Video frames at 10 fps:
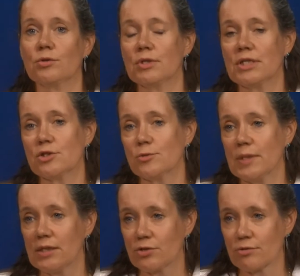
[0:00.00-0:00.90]
you need to
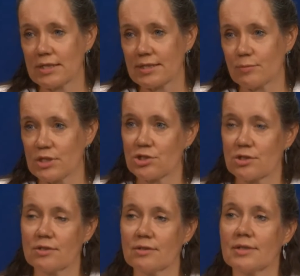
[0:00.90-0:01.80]
build
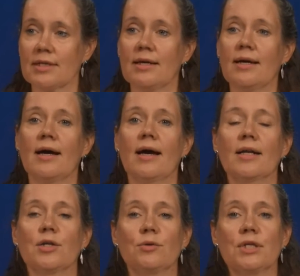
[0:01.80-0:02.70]
transmission,
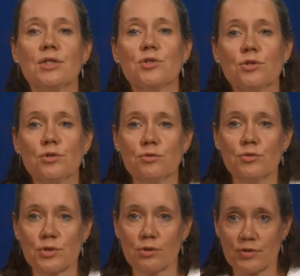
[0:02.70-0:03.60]
and you need to
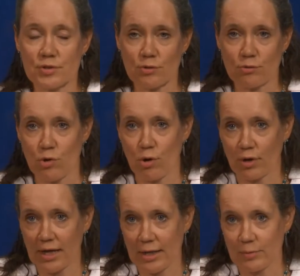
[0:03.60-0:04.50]
use also
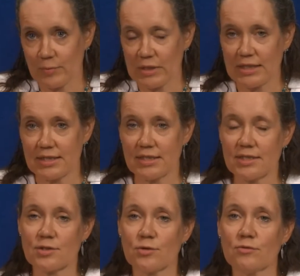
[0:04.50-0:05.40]
all
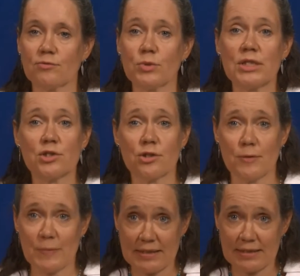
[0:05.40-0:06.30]
capabilities of wind
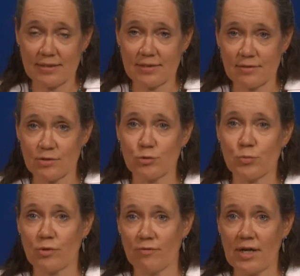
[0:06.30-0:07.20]
turbines to
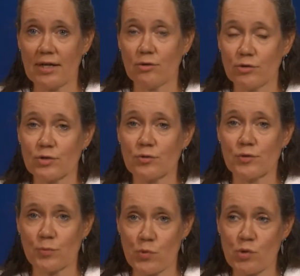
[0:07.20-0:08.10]
provide also
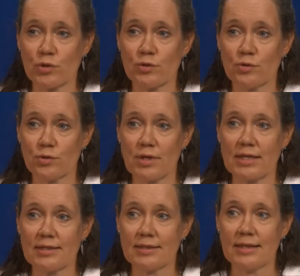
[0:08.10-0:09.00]
support to the
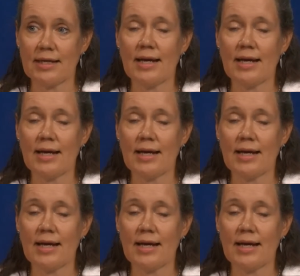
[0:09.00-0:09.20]
grid.